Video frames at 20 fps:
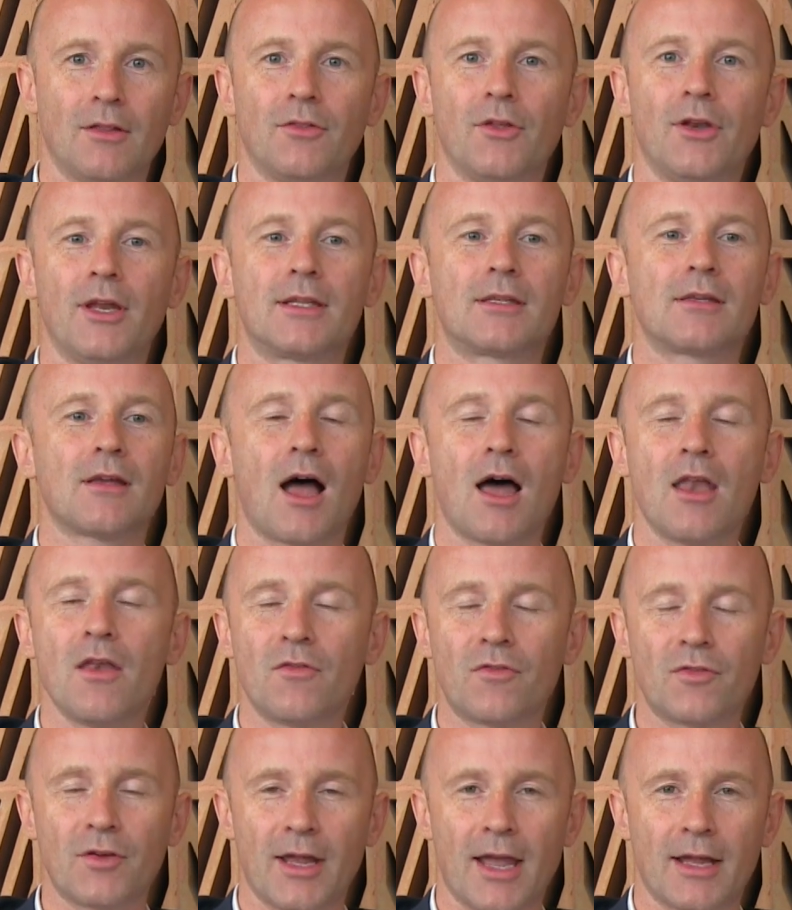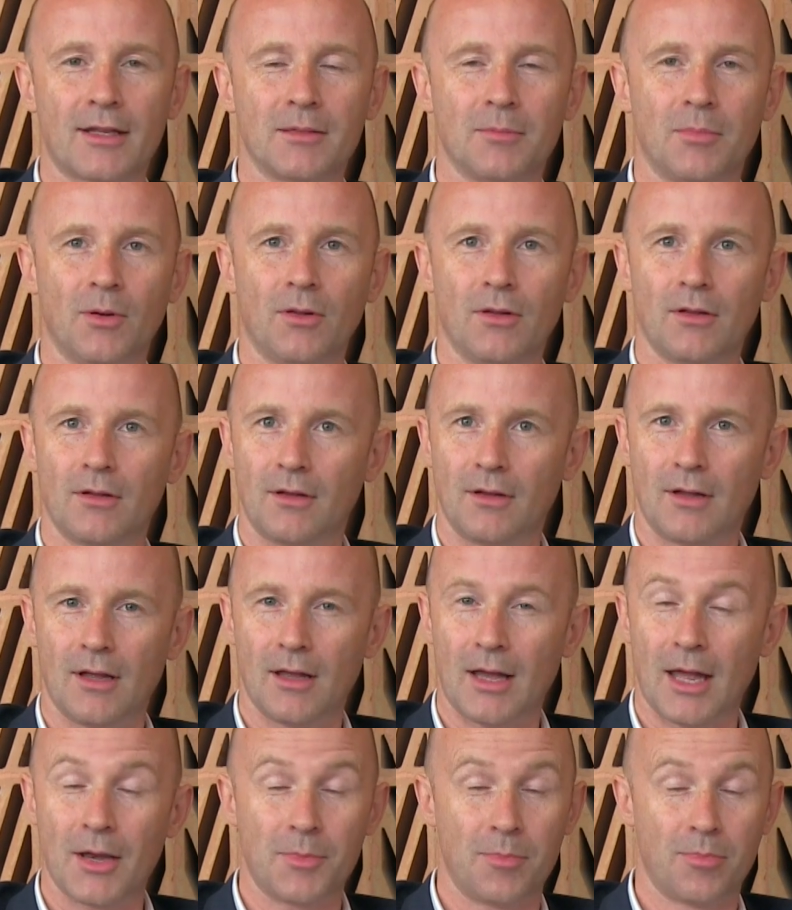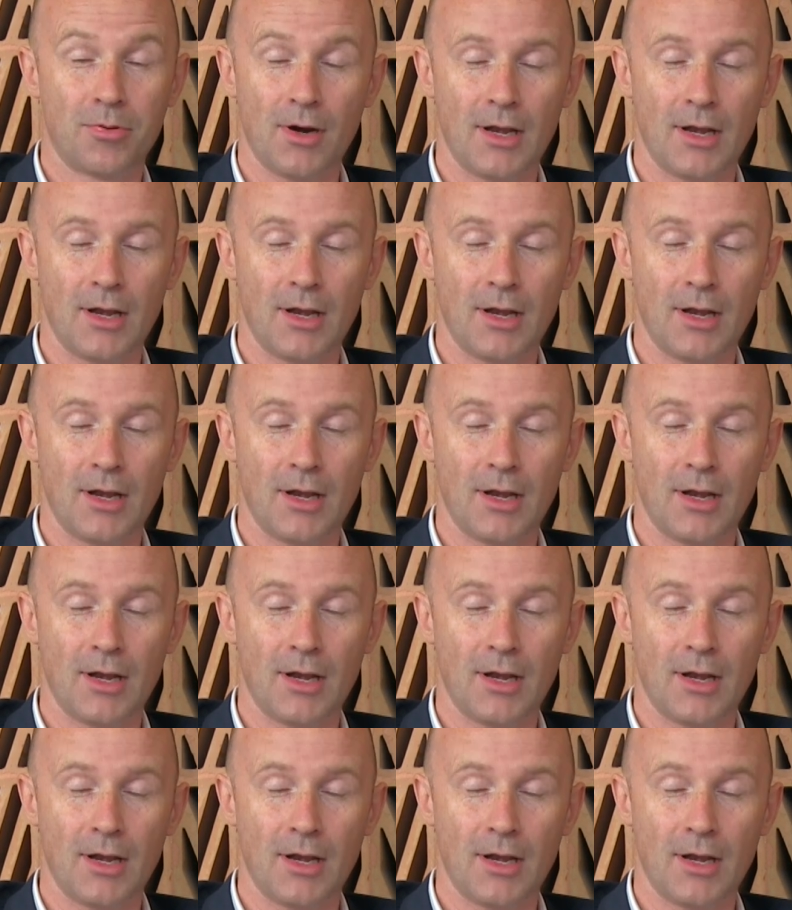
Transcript: that it's unforgettable and